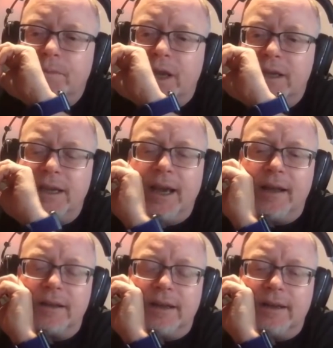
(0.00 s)

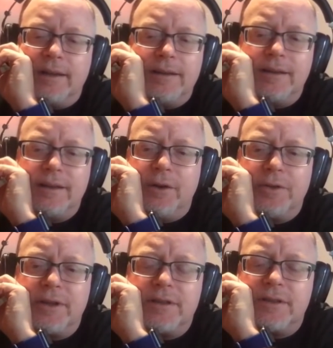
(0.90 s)

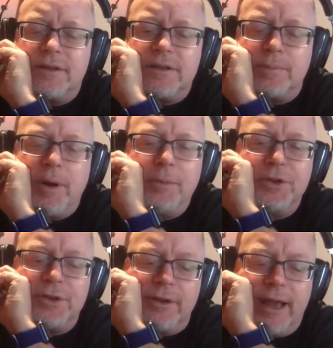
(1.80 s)
this is a
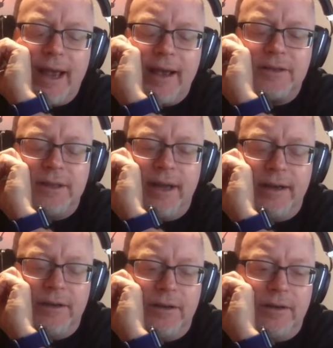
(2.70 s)
publisher that has an
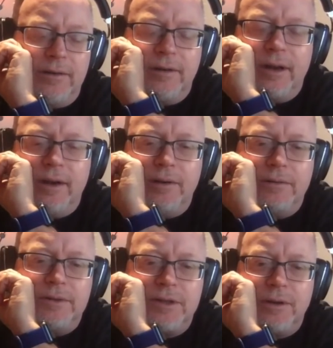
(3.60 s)
editor,
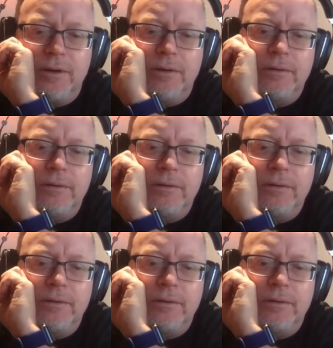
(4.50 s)
so